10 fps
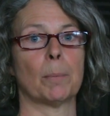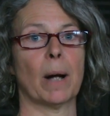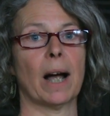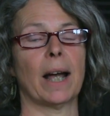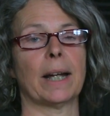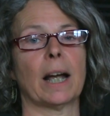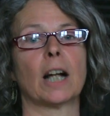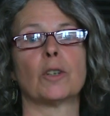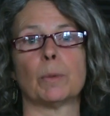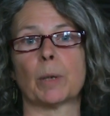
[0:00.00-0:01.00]
by
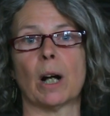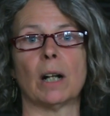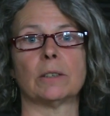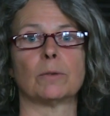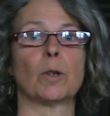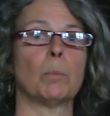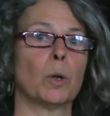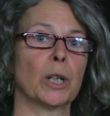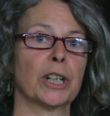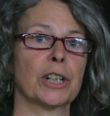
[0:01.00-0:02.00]
a group called
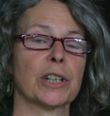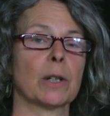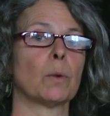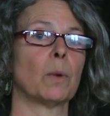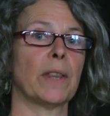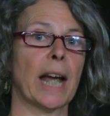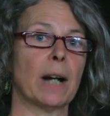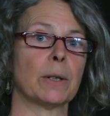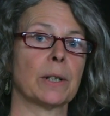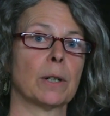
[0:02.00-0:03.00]
Reporters
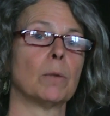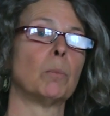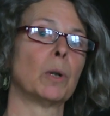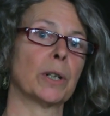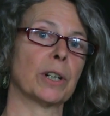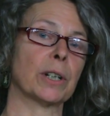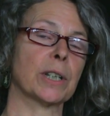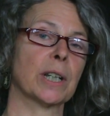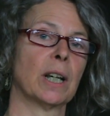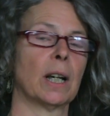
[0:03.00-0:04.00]
Without
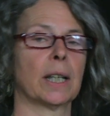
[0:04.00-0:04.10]
Borders